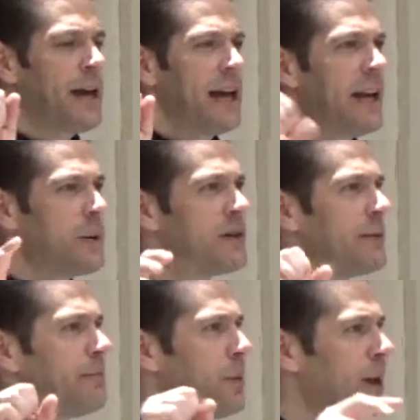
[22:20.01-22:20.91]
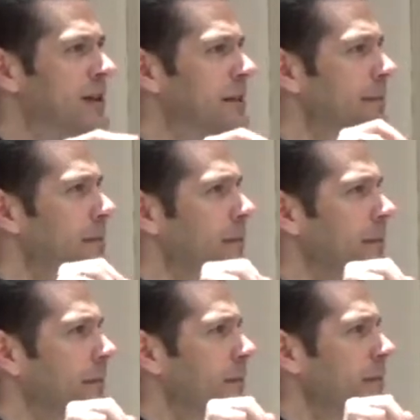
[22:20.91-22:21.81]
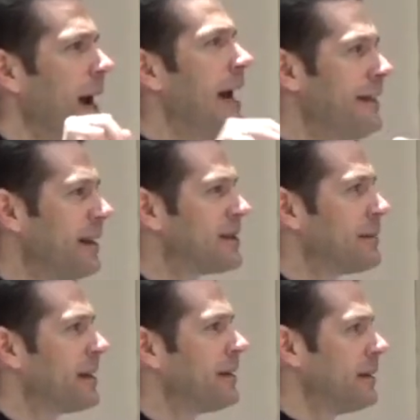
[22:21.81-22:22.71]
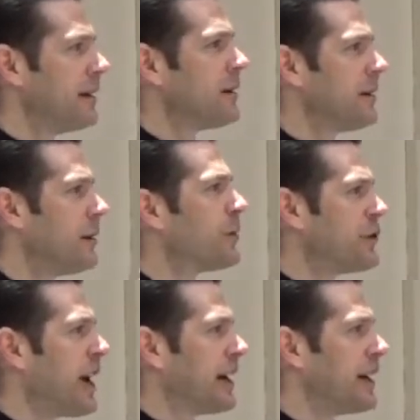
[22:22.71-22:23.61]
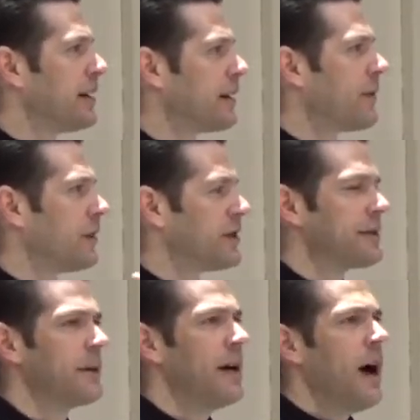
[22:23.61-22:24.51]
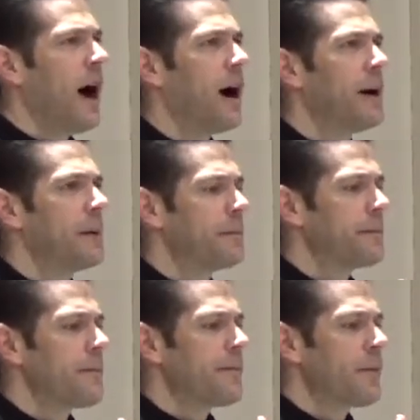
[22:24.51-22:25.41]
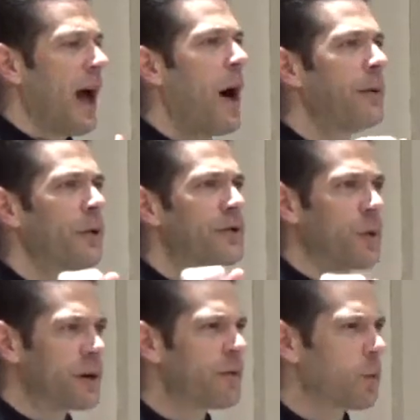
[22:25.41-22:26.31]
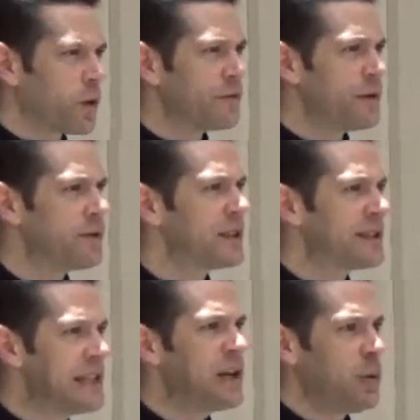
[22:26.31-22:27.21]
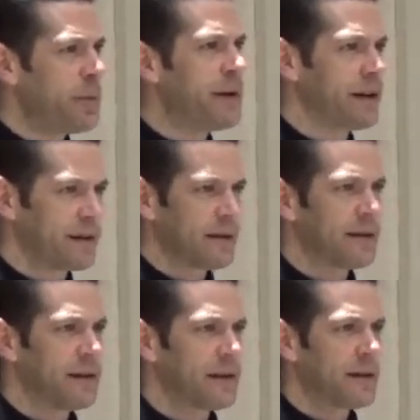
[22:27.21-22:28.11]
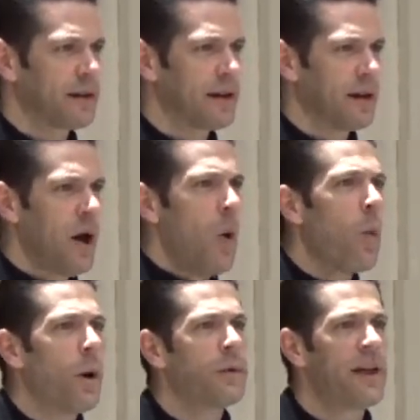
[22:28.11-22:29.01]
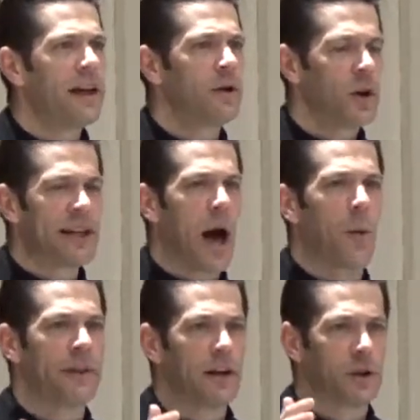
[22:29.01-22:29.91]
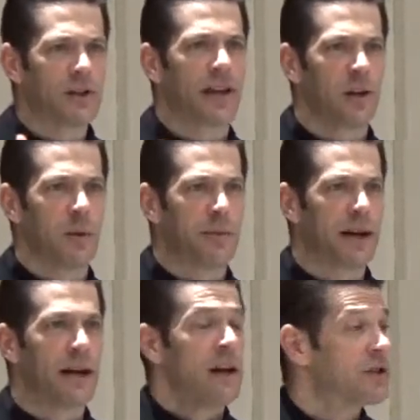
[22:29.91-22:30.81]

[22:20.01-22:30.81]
Hinduism, Buddhism, atheism, and Christianity, Catholicism, how would those 4 different worldviews see a human being? What would they look at when they looked at a human being?